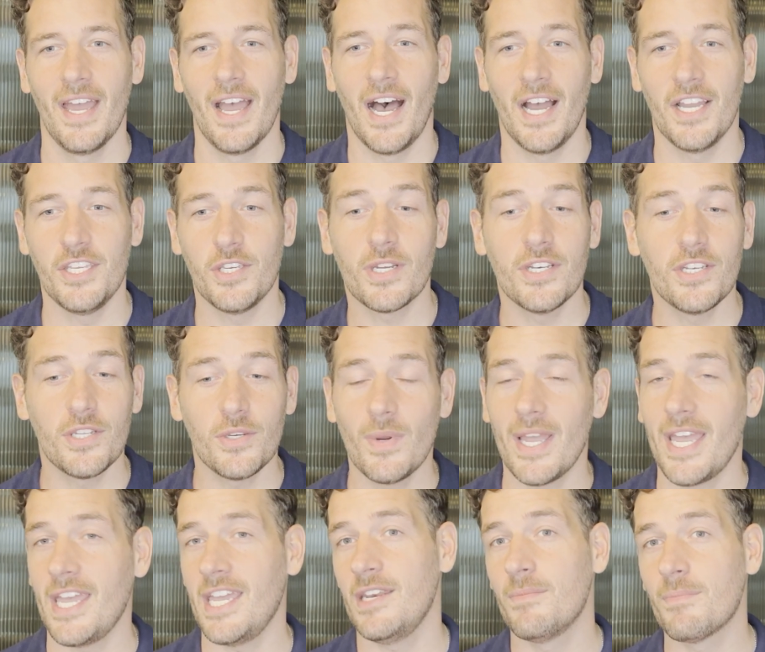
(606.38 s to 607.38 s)
You can do
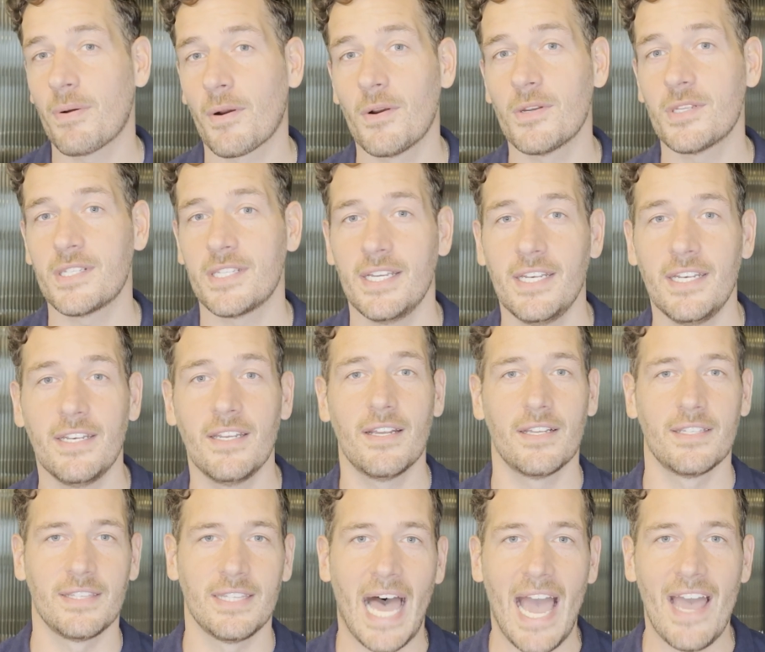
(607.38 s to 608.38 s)
in-person
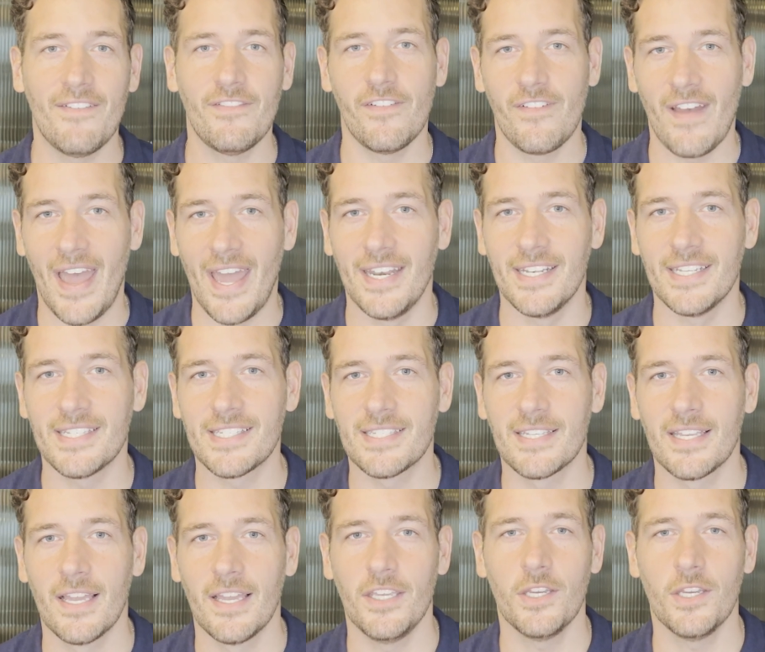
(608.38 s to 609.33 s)
live events.